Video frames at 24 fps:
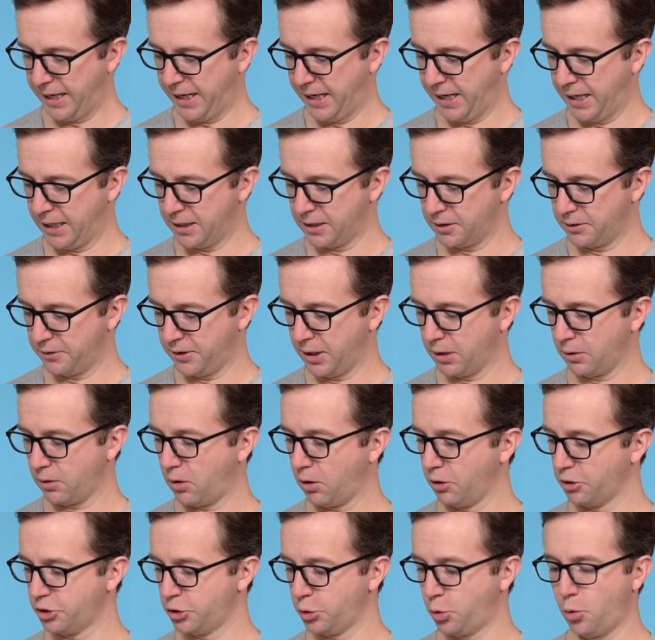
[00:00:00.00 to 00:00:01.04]
And there
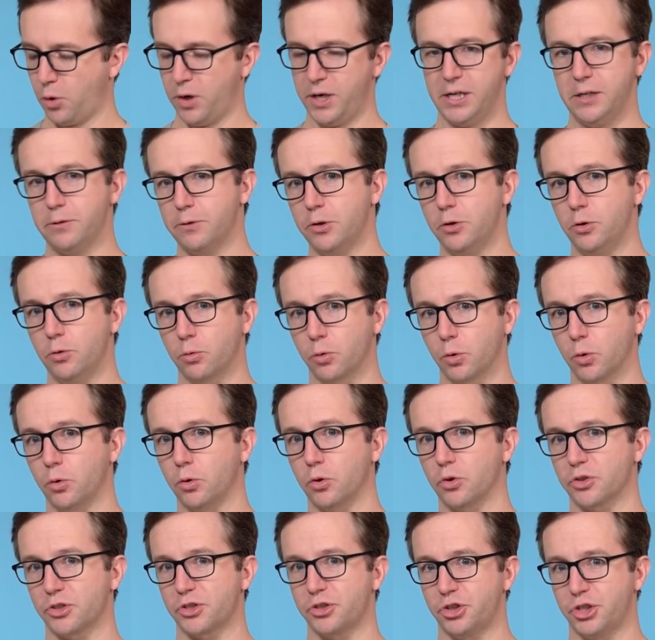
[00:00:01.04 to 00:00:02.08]
are 20 new
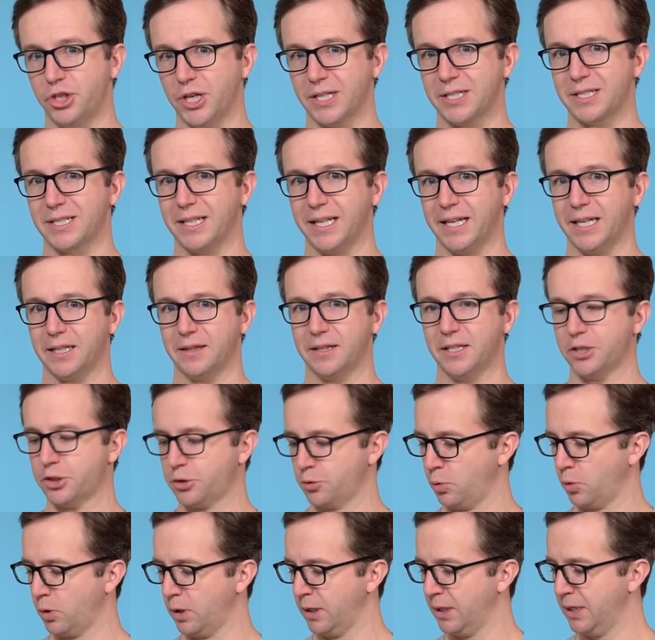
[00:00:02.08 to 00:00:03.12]
rules just like
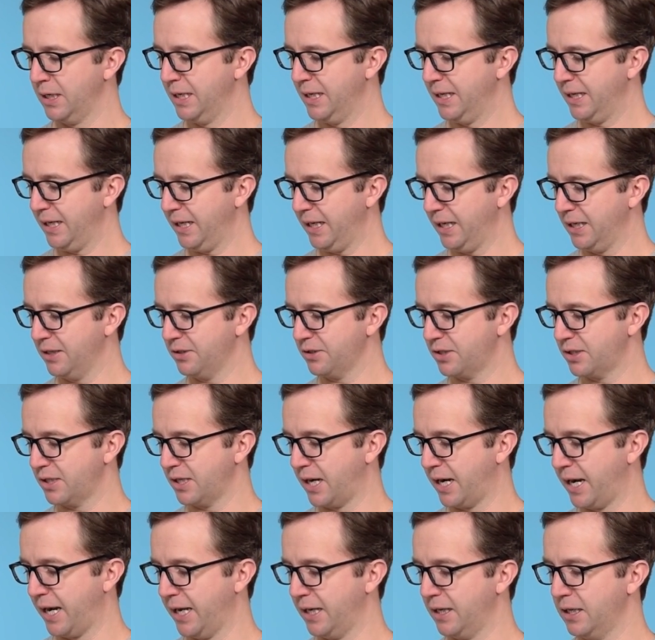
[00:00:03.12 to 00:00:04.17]
this one
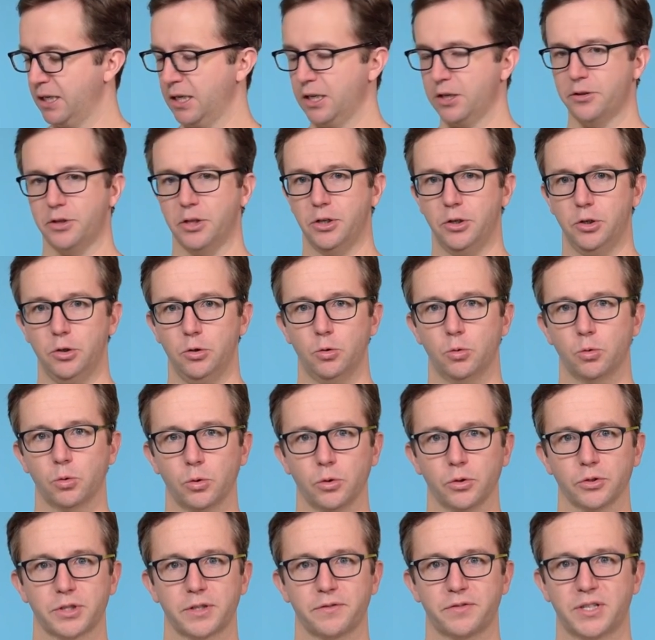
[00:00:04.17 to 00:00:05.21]
inside the new
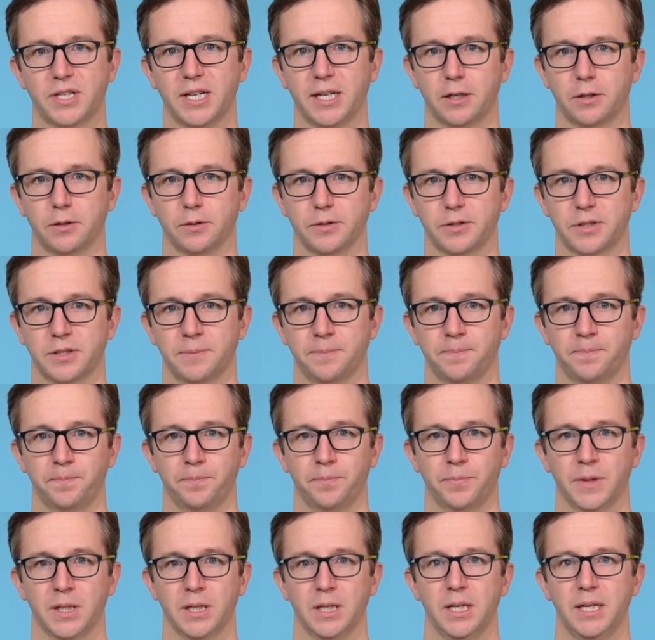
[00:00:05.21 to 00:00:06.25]
rules of singles.
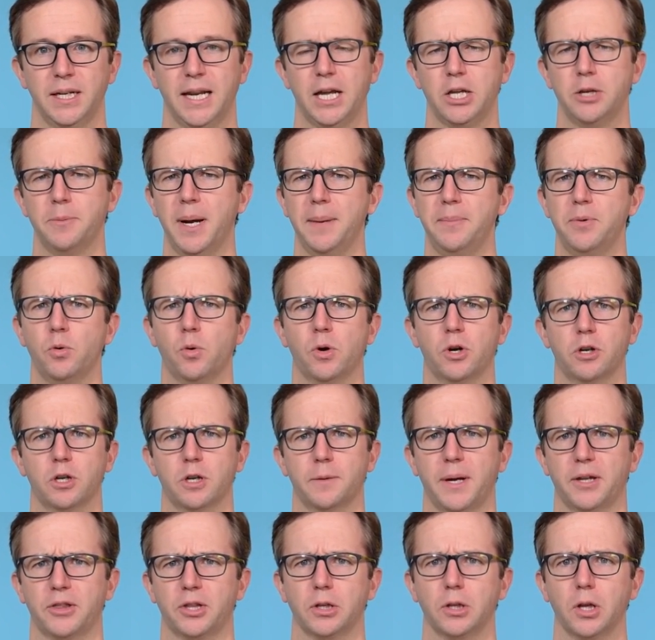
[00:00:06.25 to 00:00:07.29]
Now, you might be
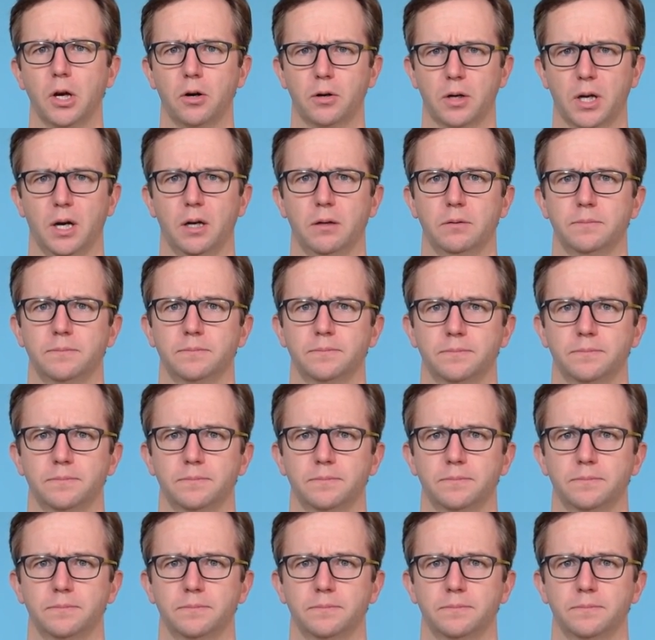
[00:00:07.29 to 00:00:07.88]
wondering about the logo,